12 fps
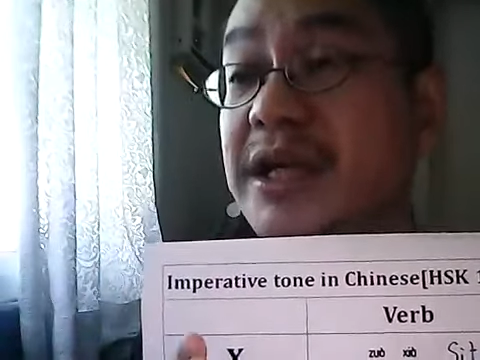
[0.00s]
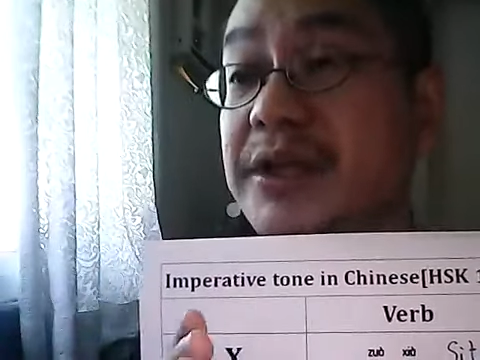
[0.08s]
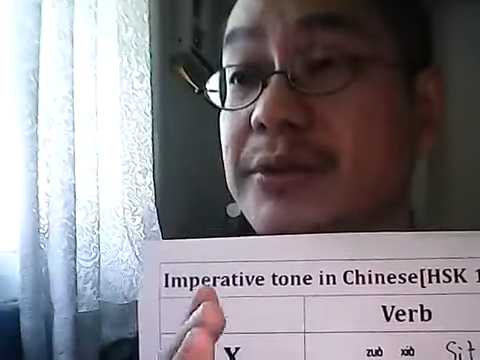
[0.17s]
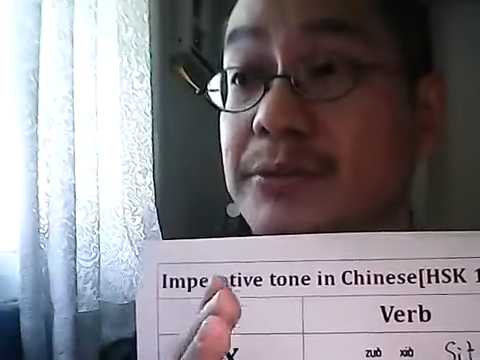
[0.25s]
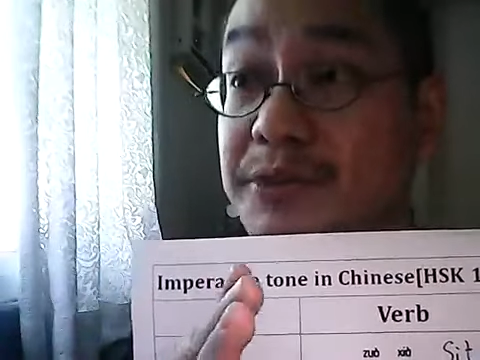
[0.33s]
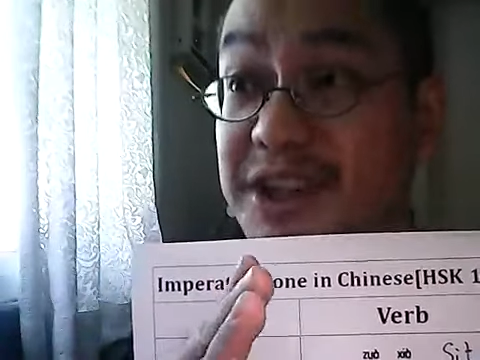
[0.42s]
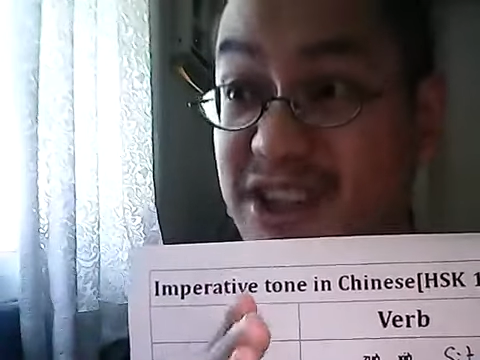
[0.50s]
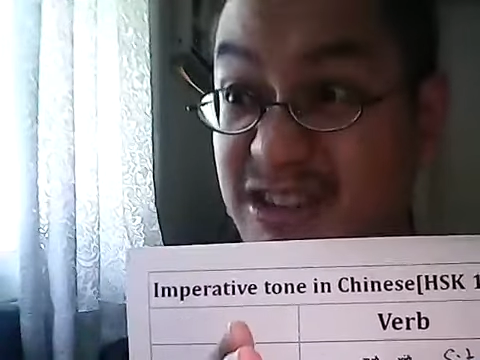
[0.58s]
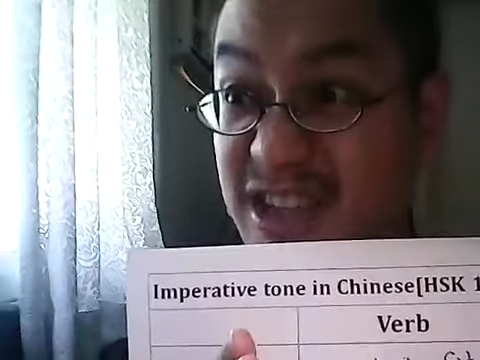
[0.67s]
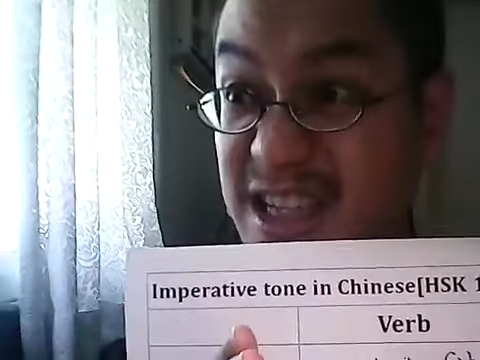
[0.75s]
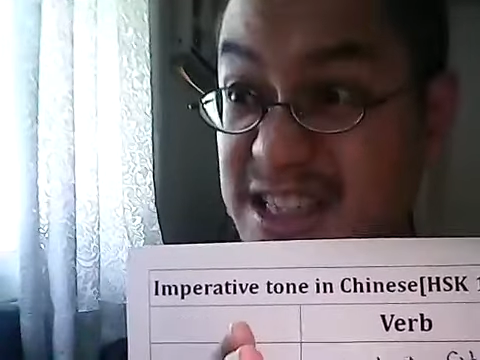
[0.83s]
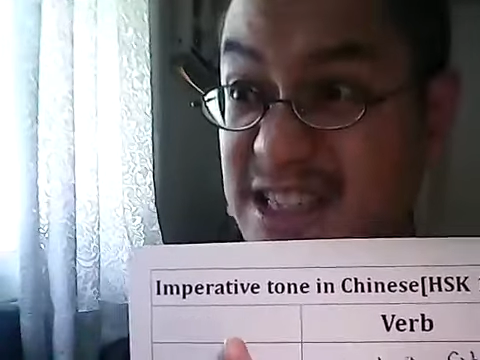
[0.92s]
You
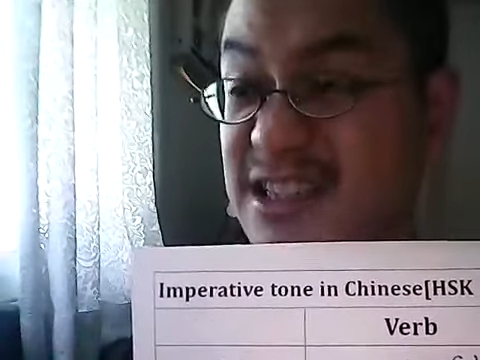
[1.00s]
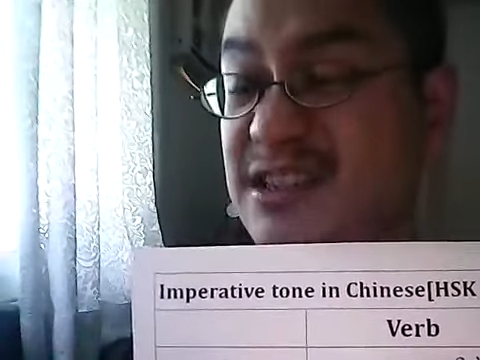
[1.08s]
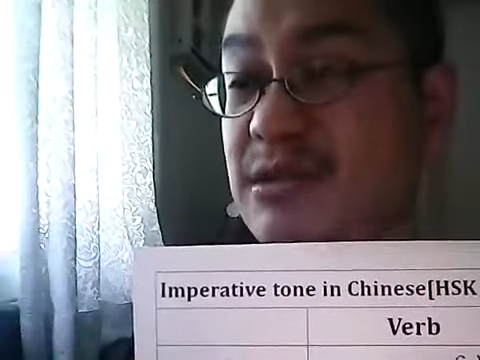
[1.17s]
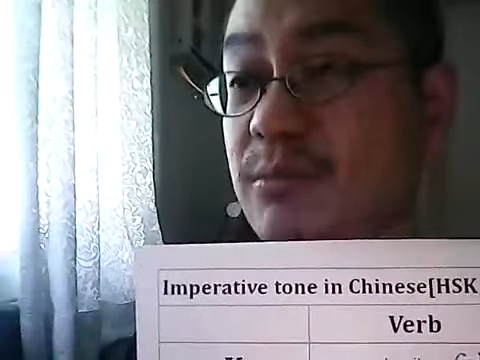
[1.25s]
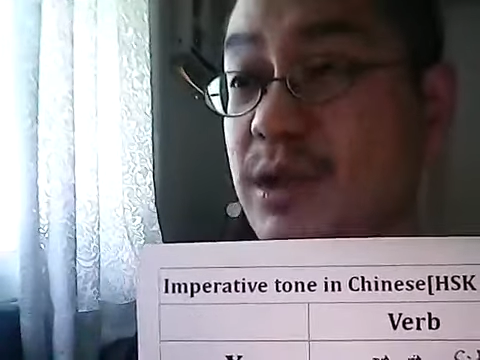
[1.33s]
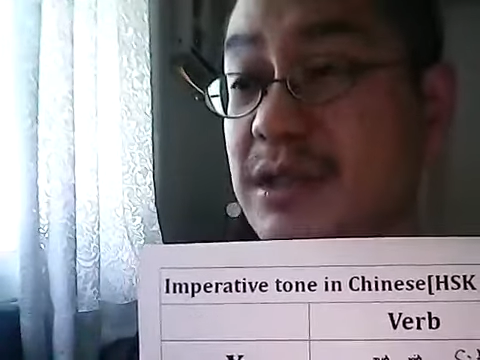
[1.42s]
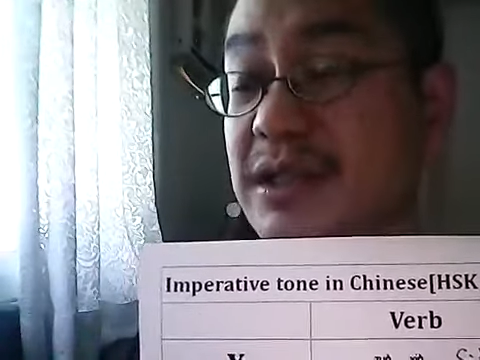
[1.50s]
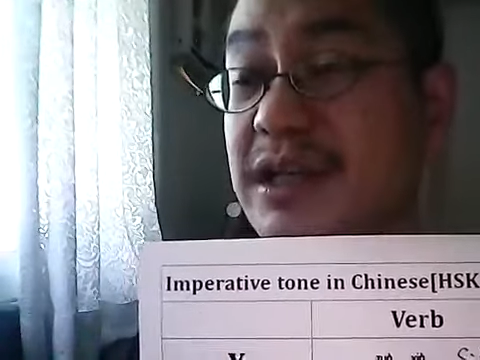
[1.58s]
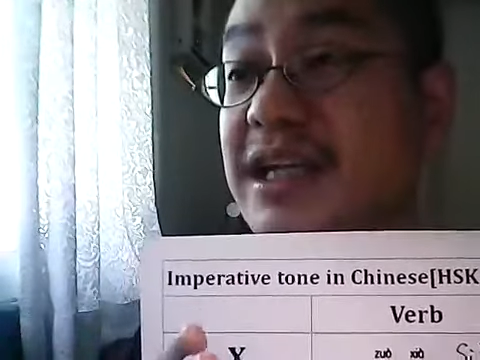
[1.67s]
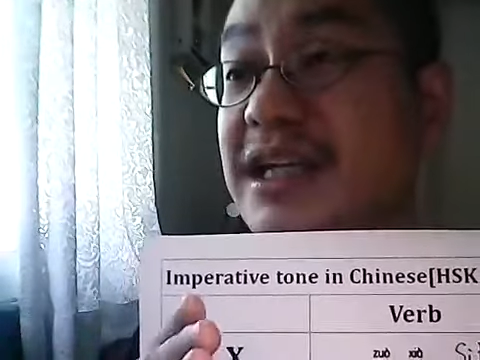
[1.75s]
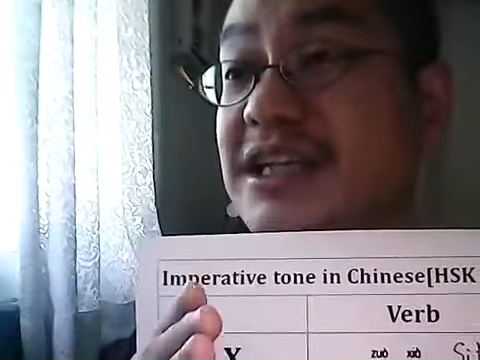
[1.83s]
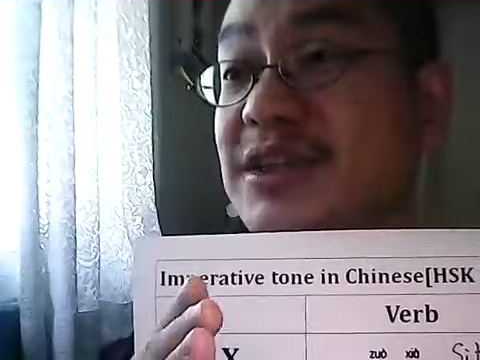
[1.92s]
request someone.
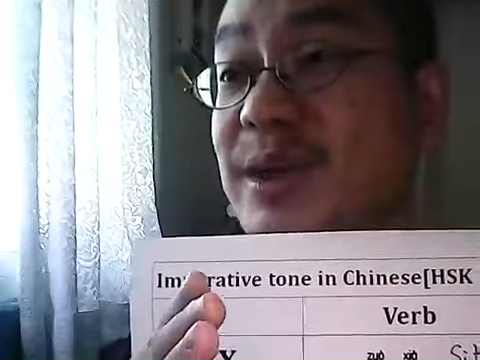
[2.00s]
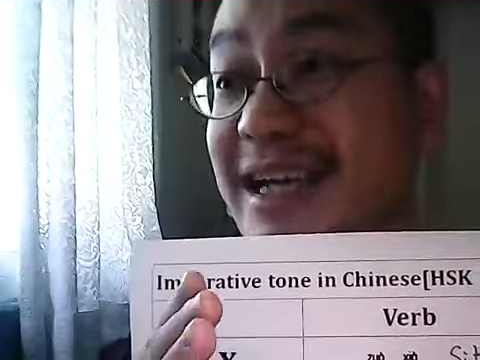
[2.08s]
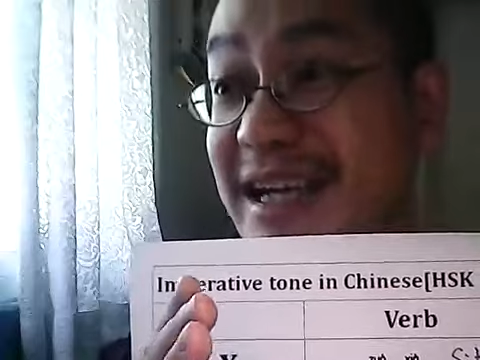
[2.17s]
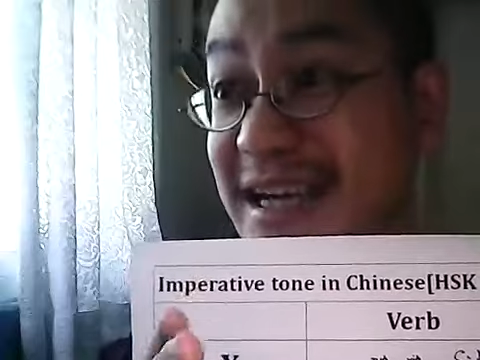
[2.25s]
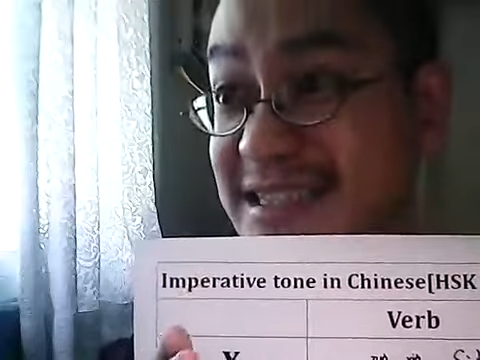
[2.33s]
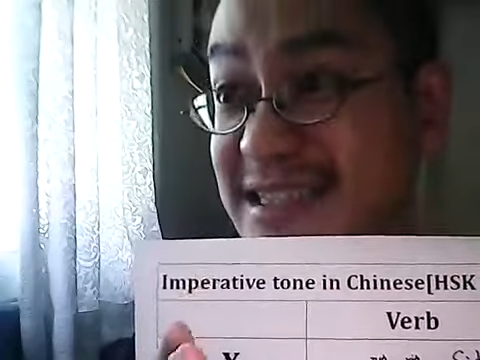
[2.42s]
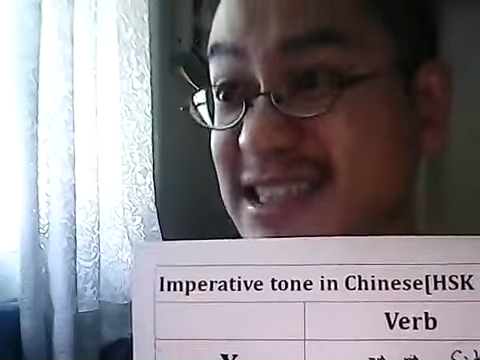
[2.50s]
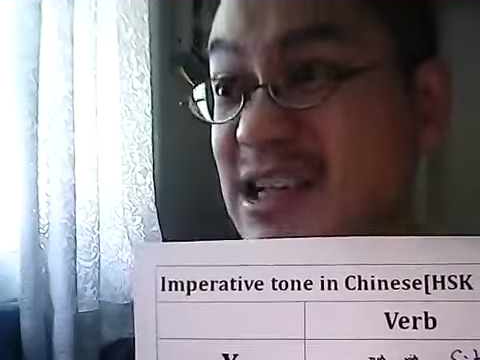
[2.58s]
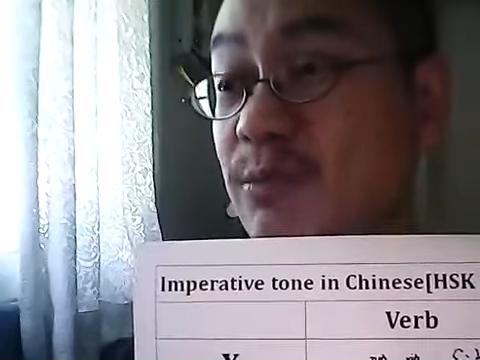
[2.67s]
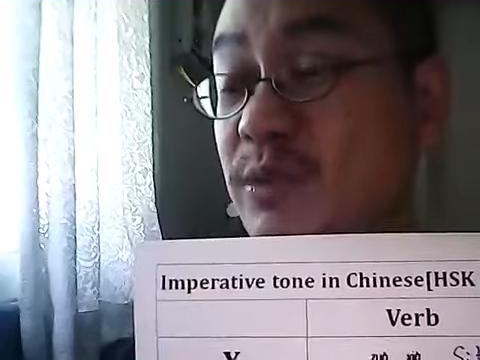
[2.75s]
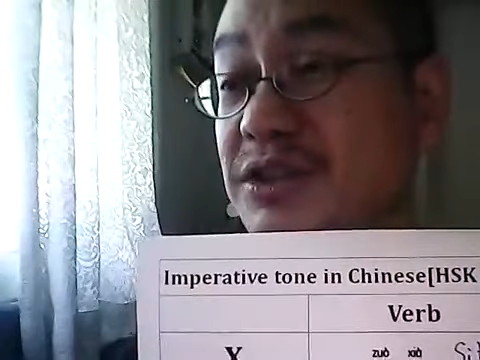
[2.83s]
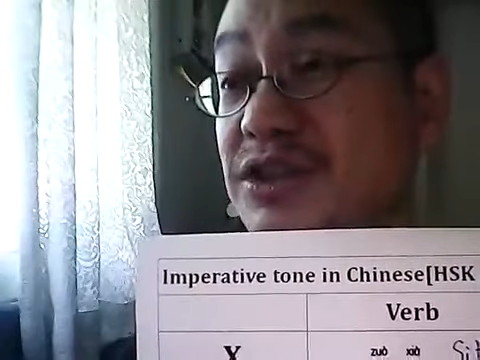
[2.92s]
You ask
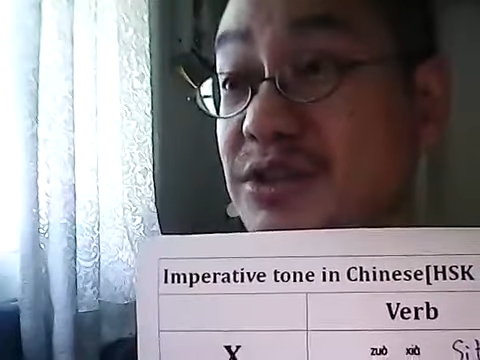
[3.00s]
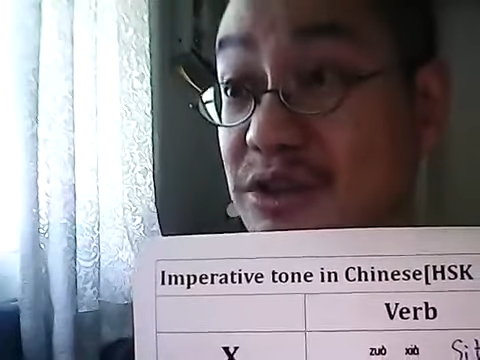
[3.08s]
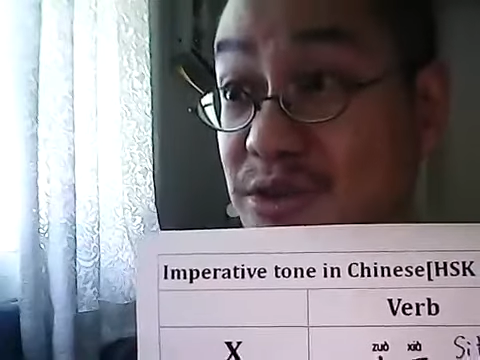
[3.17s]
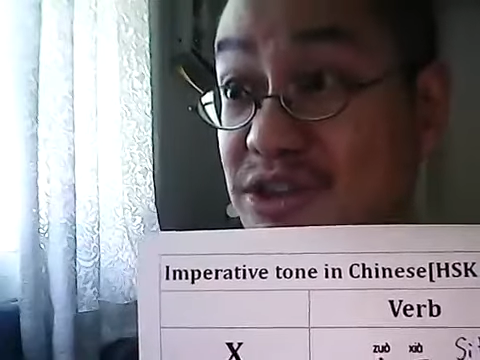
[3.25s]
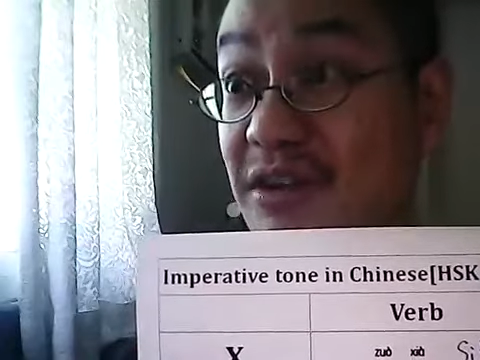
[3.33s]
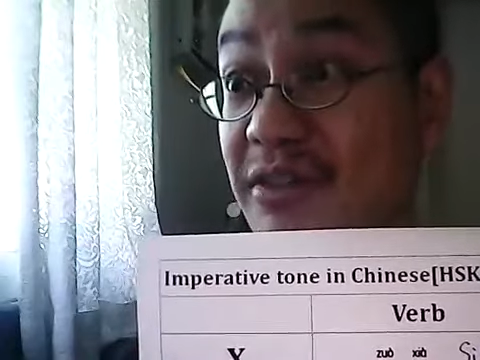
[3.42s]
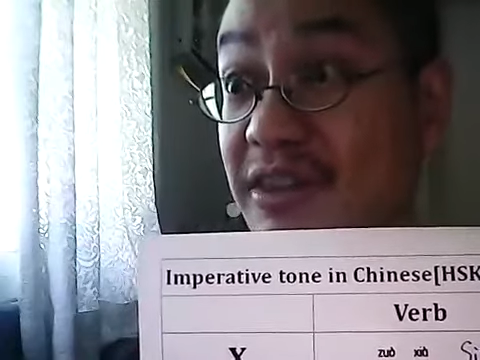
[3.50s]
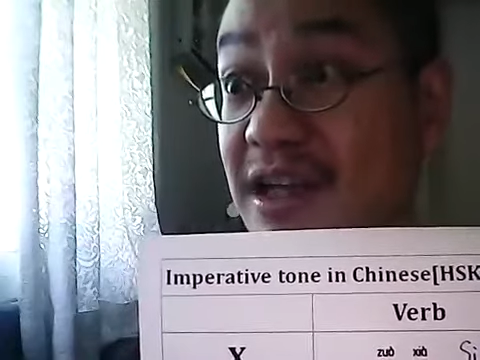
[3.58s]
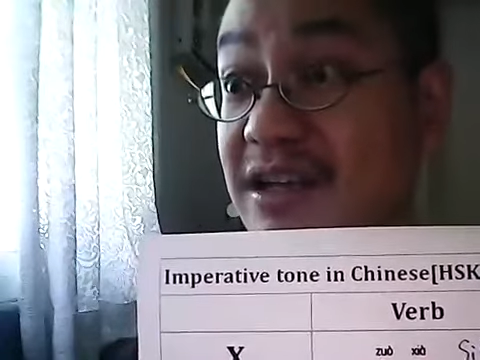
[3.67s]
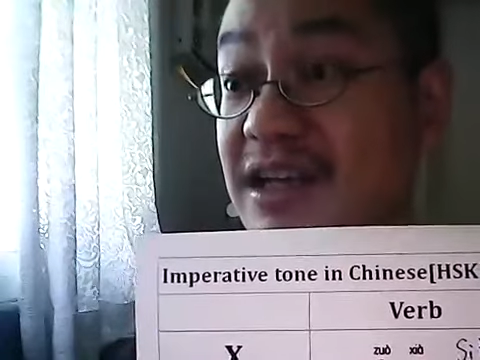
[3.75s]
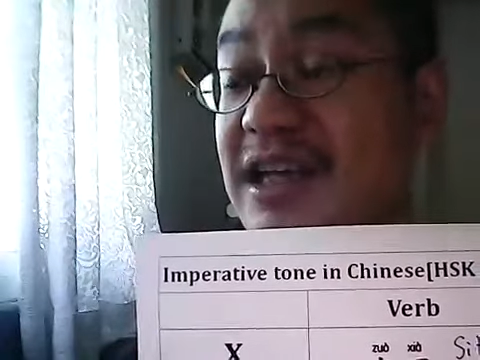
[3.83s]
someone to do something.